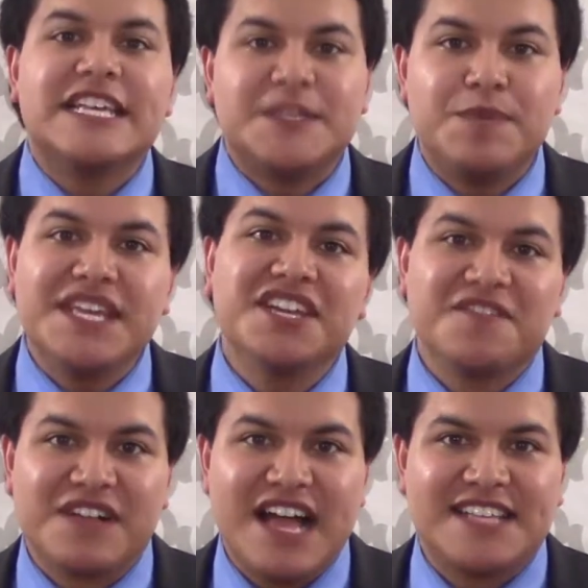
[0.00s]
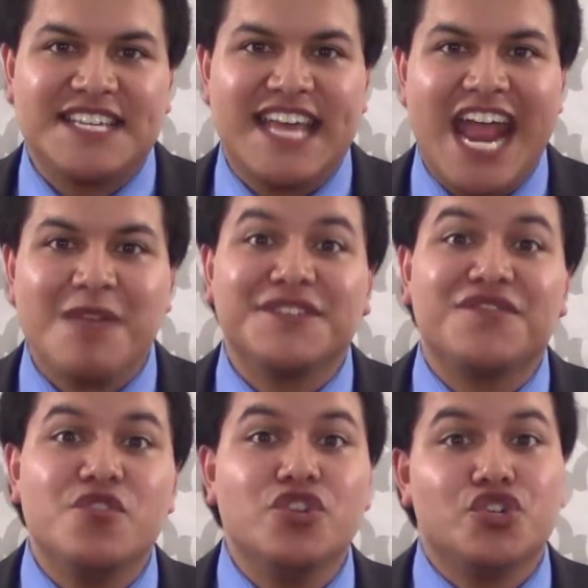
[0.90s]
Speaking of classic games,
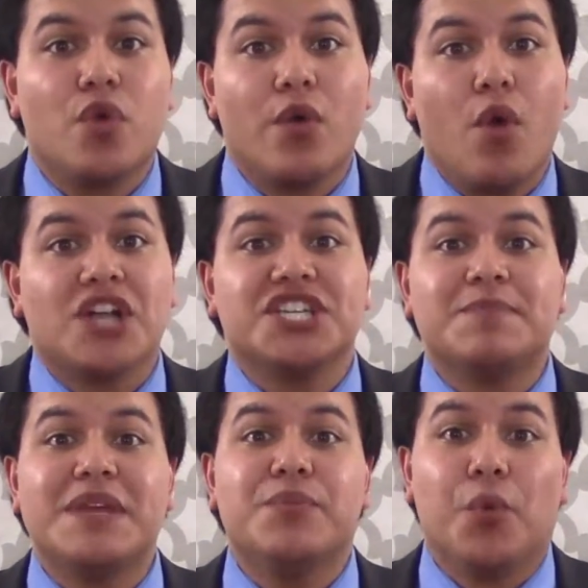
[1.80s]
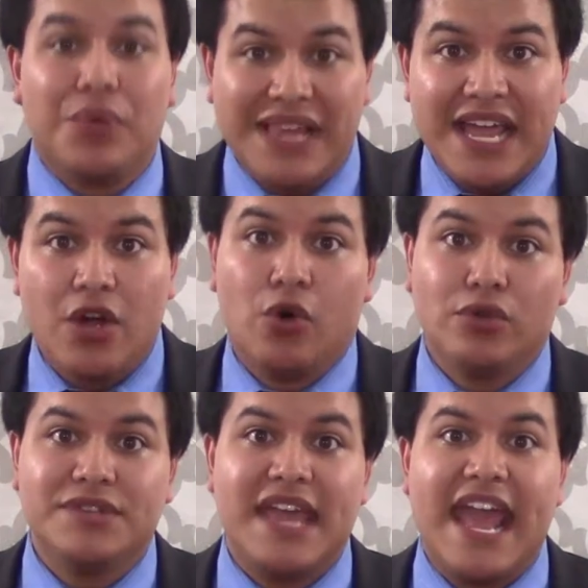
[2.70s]
if you enjoy watching people play
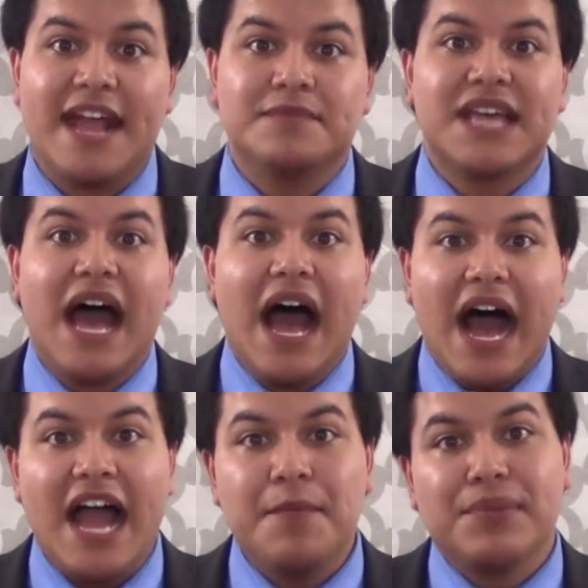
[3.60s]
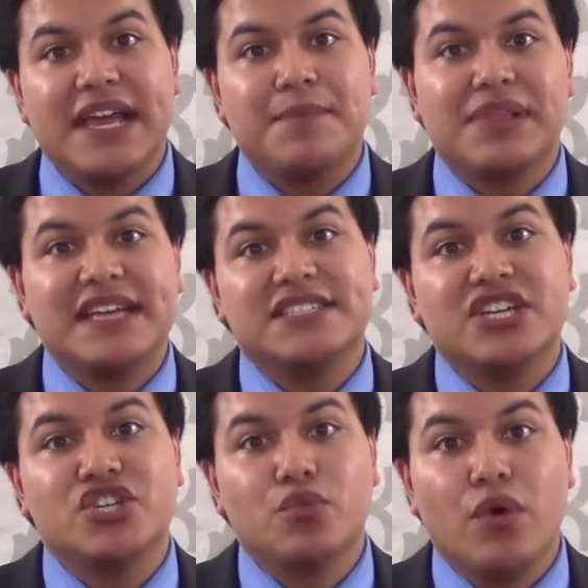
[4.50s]
old games, I play
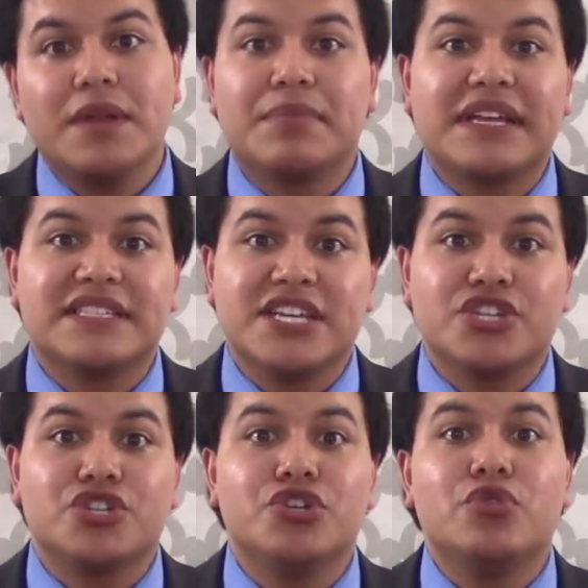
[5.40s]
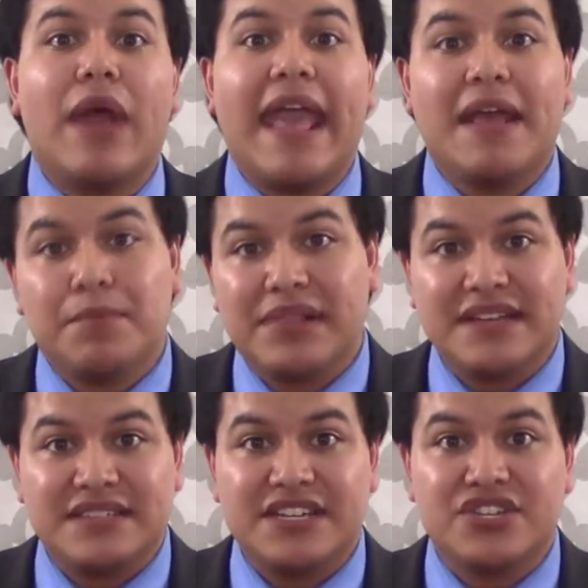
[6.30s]
PlayStation 1, PlayStation 2, and
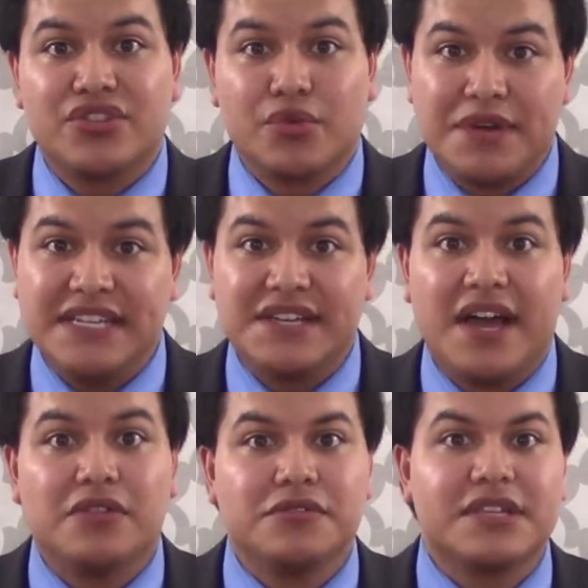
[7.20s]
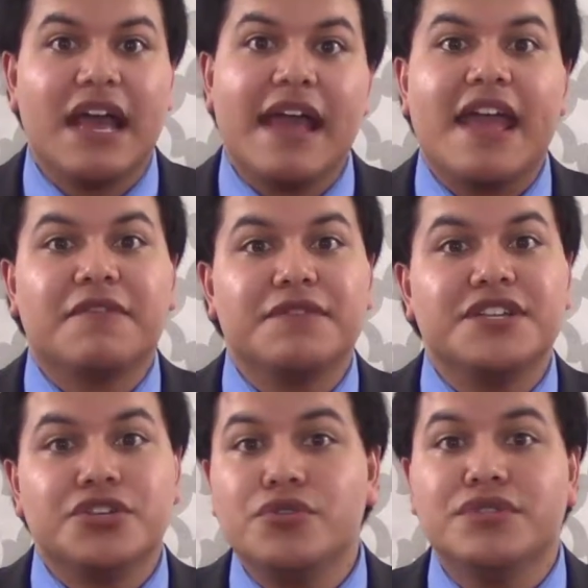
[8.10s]
PlayStation 3 titles
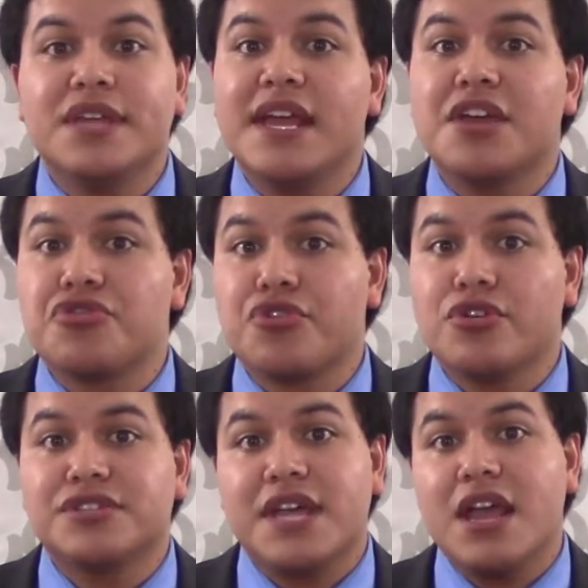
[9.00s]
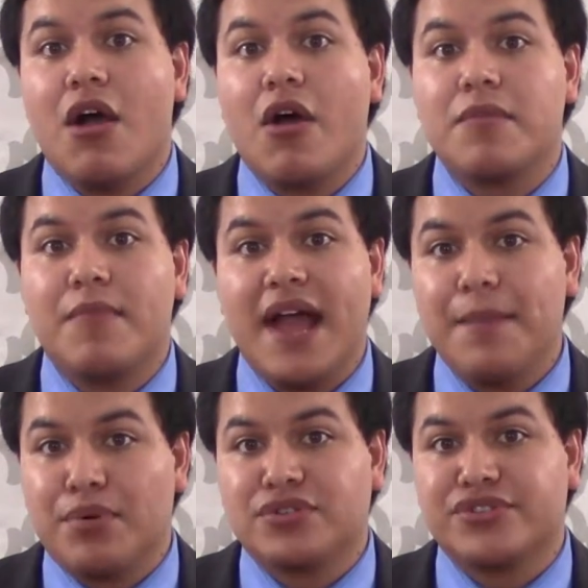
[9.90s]
every Tuesday and Thursday on my
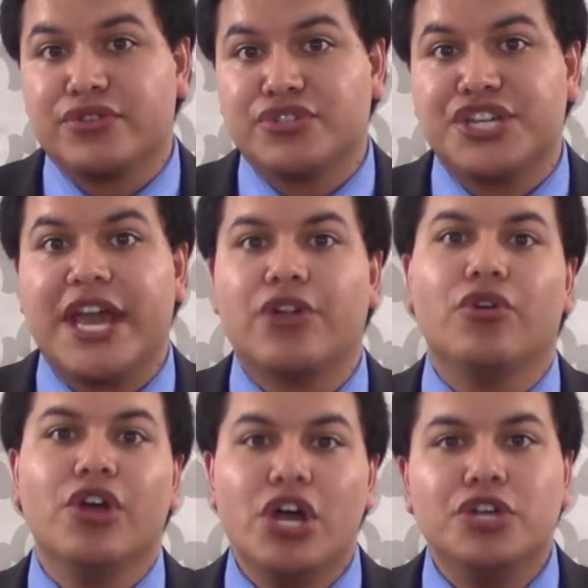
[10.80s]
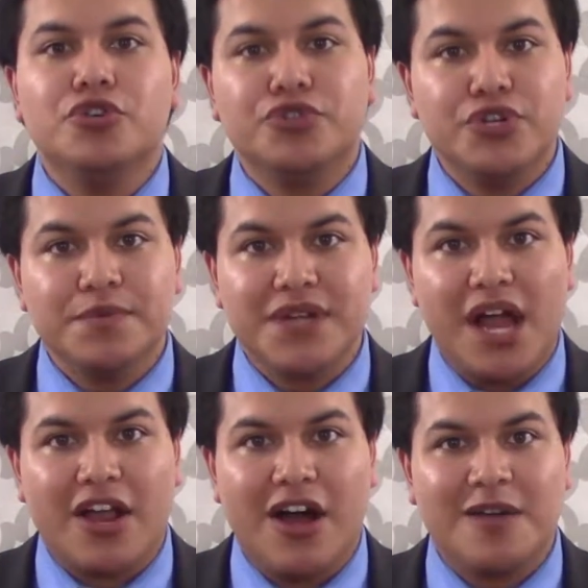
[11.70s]
personal channel,
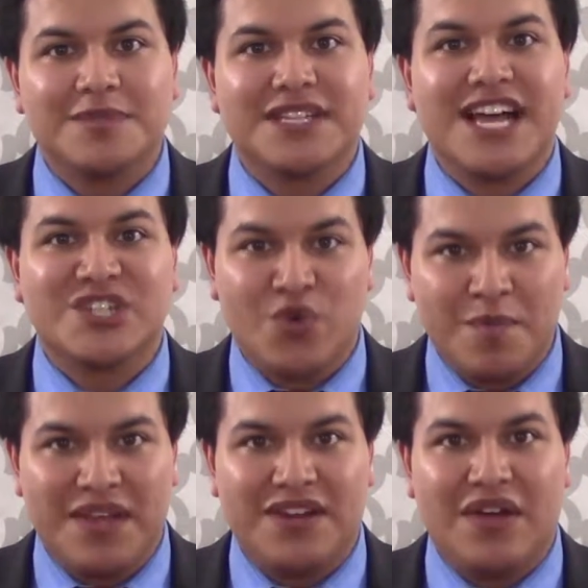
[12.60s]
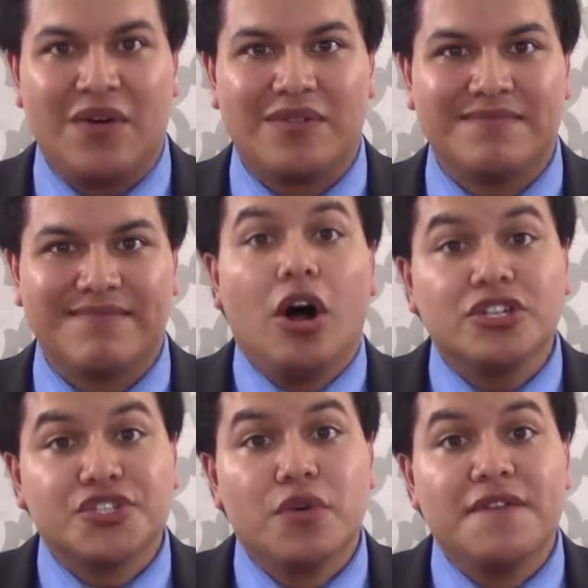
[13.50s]
youtube.com/Orbindo.
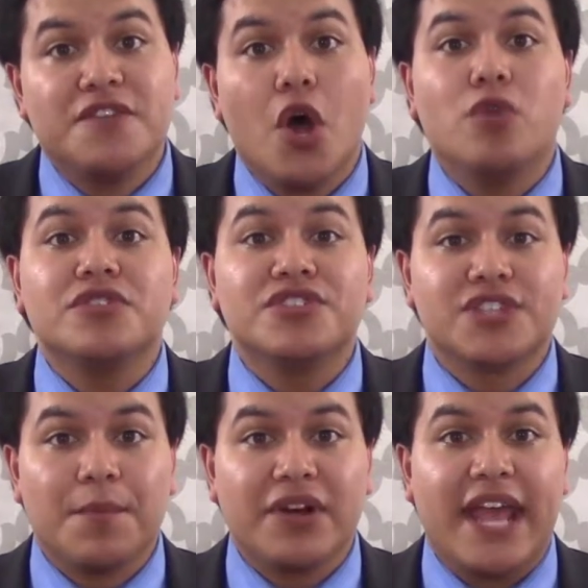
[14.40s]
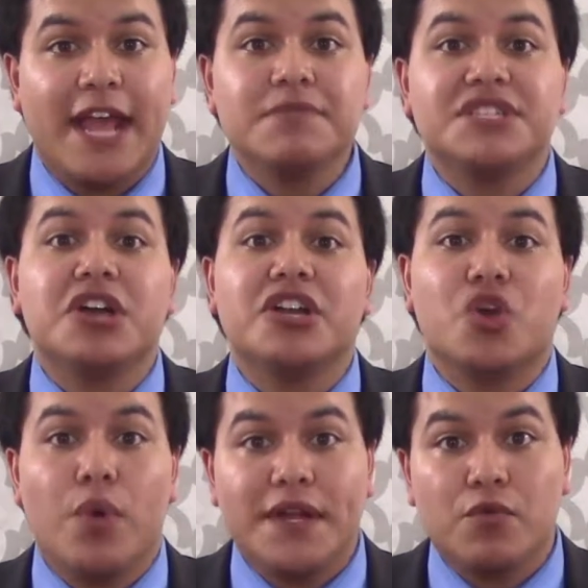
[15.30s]
Also of note, Summer Games Done
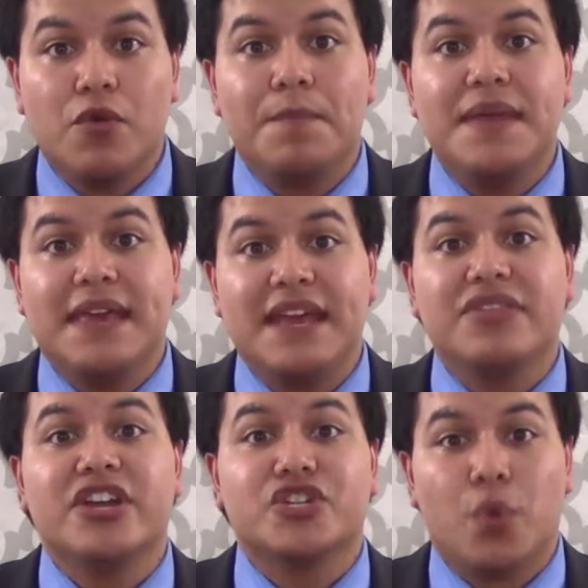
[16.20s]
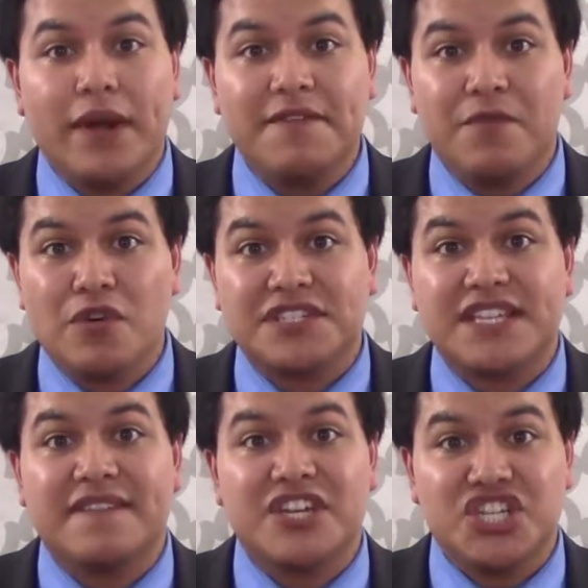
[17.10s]
Quick will begin their
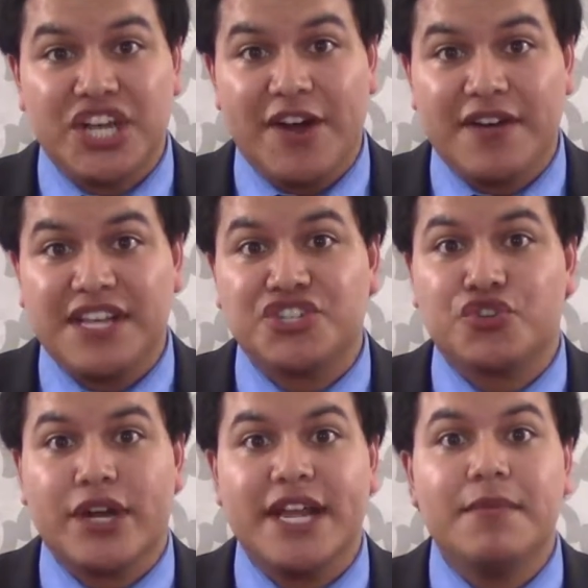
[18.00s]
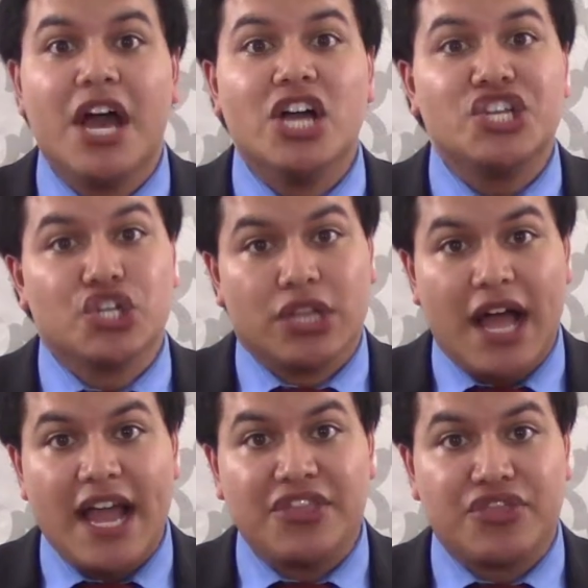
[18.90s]
24/7 charity stream
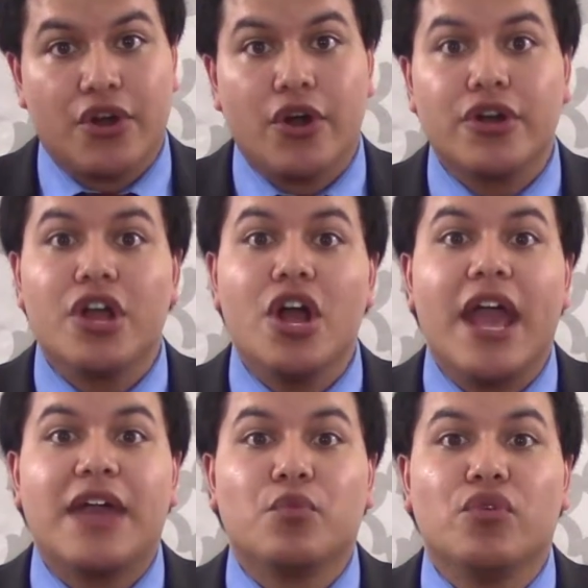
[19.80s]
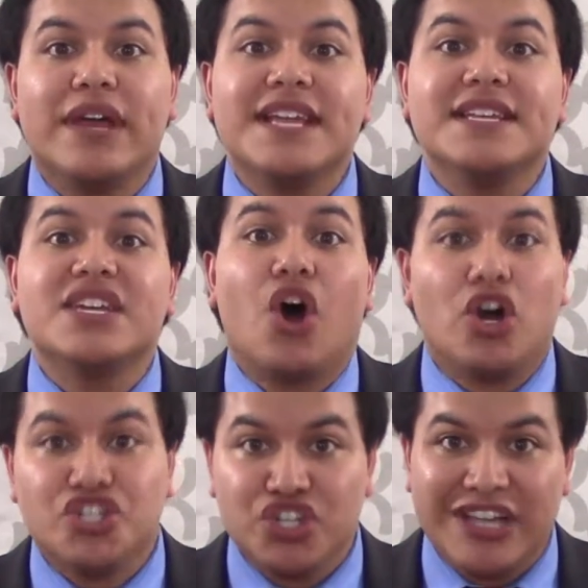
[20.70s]
July 3rd and will end it
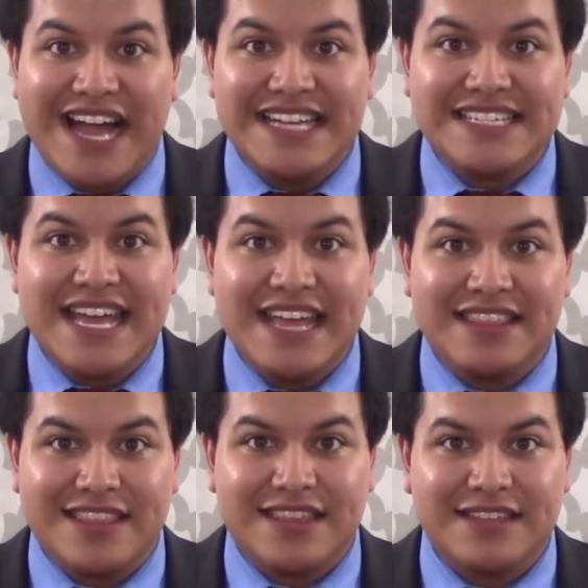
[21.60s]
on July 10th.